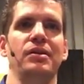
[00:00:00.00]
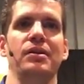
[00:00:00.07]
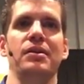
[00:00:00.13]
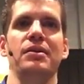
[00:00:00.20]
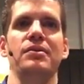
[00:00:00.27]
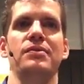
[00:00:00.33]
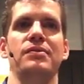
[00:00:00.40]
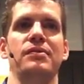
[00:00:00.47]

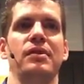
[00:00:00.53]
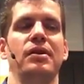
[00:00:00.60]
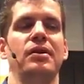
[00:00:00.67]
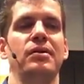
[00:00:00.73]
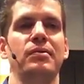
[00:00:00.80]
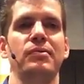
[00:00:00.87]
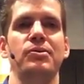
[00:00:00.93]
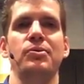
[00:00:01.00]
his uh,
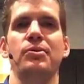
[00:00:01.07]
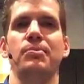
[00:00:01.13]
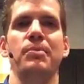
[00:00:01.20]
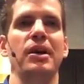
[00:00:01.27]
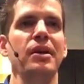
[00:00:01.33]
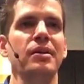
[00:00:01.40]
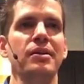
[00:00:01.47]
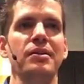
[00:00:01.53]
someone
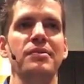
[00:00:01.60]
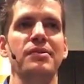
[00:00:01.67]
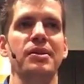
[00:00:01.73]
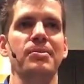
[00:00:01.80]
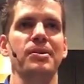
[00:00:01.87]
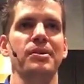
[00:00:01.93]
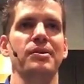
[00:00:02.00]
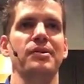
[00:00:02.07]
made in his
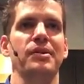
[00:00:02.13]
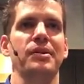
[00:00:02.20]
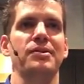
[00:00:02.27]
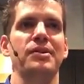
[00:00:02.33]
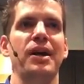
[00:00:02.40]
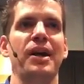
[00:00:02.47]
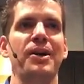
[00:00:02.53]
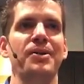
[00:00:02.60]
image, a
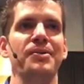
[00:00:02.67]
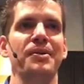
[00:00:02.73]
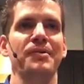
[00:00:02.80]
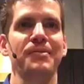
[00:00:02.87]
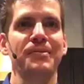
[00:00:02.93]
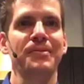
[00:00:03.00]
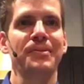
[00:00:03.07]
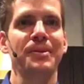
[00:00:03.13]
child of
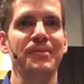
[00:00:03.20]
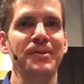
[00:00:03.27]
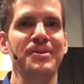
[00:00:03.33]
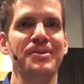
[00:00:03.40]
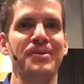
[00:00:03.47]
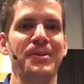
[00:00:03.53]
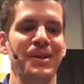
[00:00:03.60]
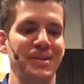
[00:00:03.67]
one of his
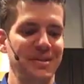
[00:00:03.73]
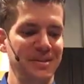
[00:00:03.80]
direct.